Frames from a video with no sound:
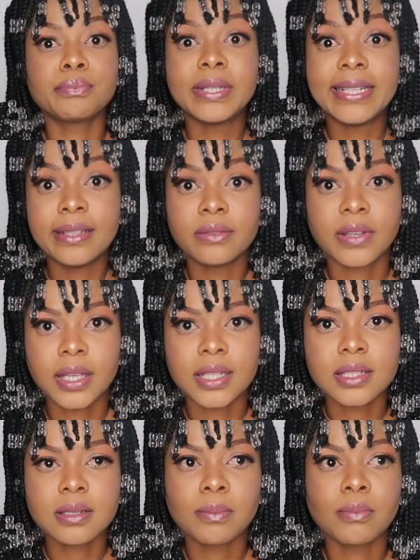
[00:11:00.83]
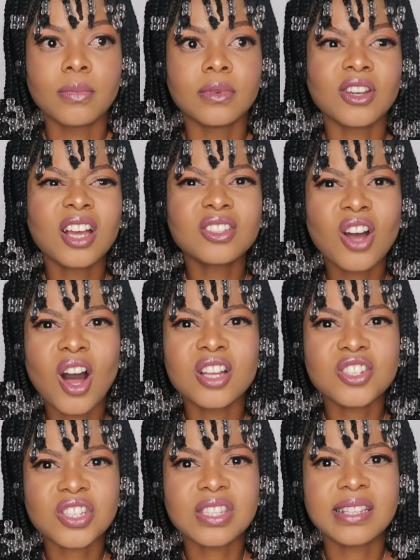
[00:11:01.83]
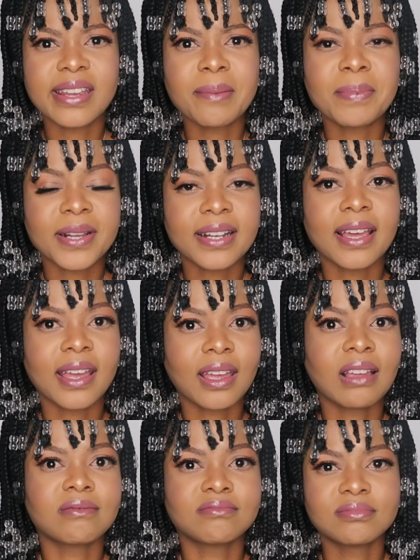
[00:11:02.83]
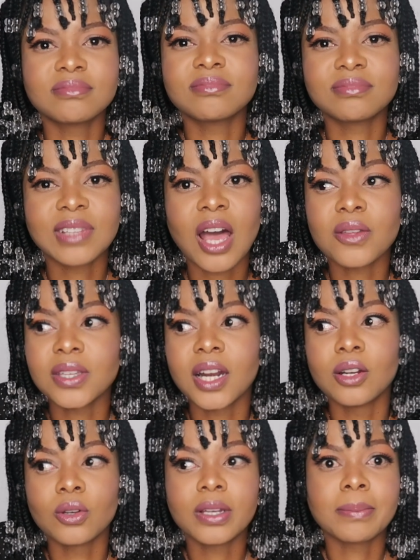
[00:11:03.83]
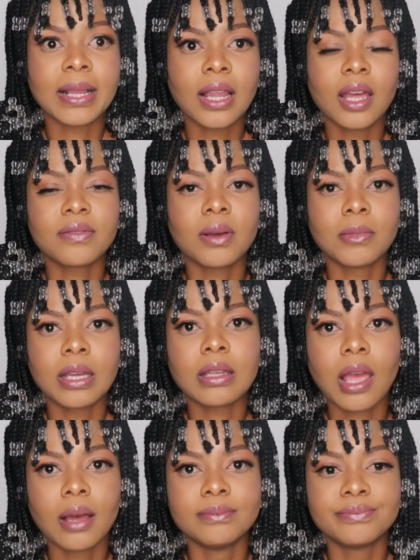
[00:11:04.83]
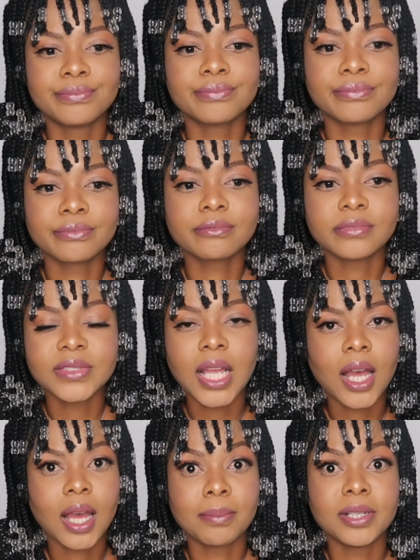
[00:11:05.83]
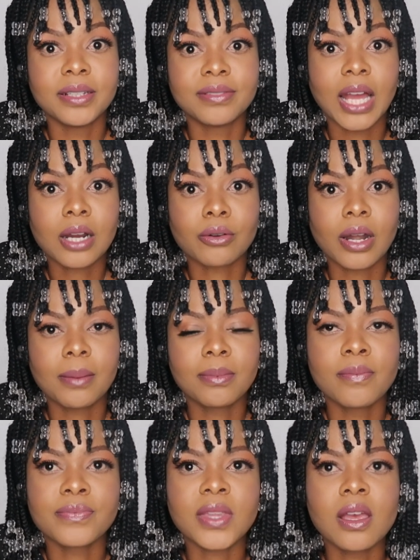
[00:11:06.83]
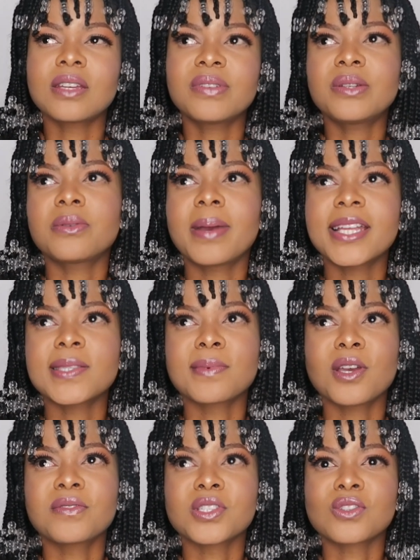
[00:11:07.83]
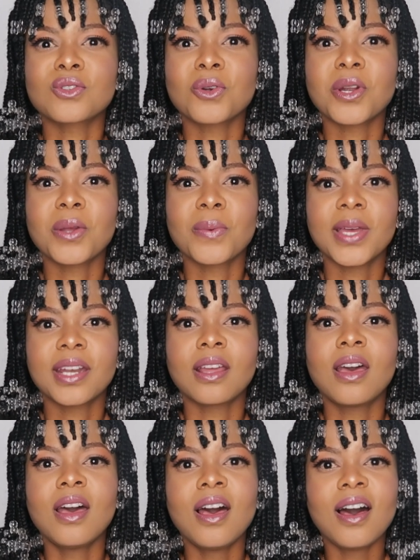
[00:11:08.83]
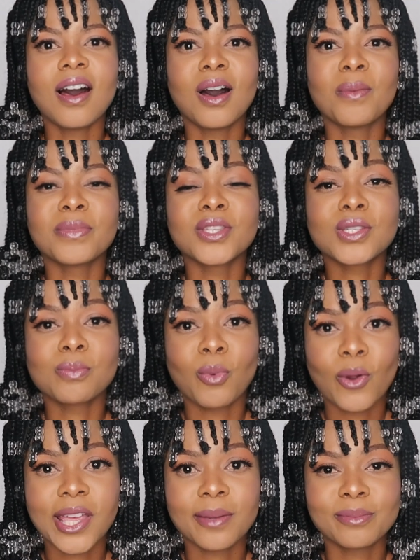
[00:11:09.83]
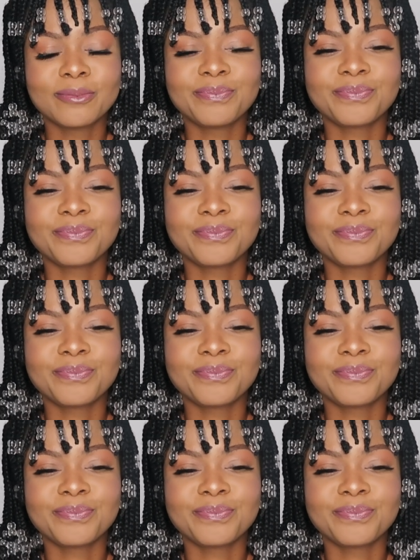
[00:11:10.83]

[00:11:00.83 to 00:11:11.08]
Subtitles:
believing it, not consciously, but like now that I look at my life, I'm like, yeah, I believe that crap. It even reminds me of a story when this boy